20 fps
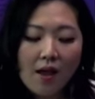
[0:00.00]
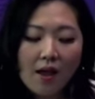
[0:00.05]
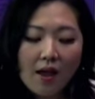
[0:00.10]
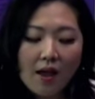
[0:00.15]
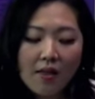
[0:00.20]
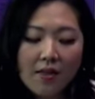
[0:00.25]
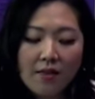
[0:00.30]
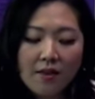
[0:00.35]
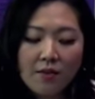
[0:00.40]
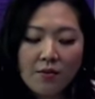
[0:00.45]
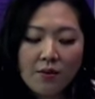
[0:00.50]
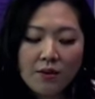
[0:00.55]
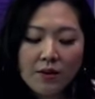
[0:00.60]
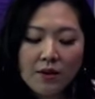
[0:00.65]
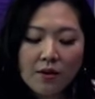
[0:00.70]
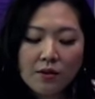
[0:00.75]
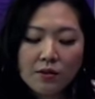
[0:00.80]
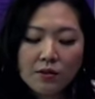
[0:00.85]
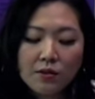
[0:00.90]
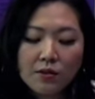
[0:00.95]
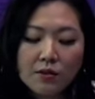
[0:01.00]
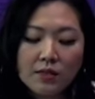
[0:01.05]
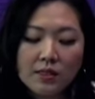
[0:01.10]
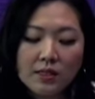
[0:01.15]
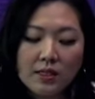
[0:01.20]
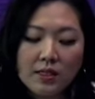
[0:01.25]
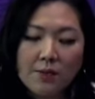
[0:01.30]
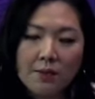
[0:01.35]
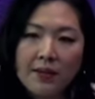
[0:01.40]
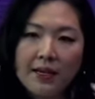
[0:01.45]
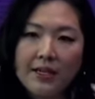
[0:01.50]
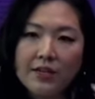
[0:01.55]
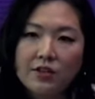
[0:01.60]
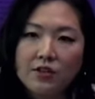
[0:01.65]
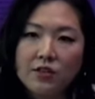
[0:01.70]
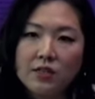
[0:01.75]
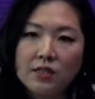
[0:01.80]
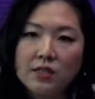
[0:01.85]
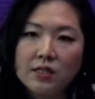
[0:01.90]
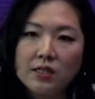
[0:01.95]
And then we also see
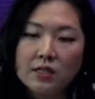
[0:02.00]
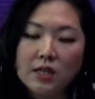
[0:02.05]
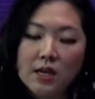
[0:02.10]
patrons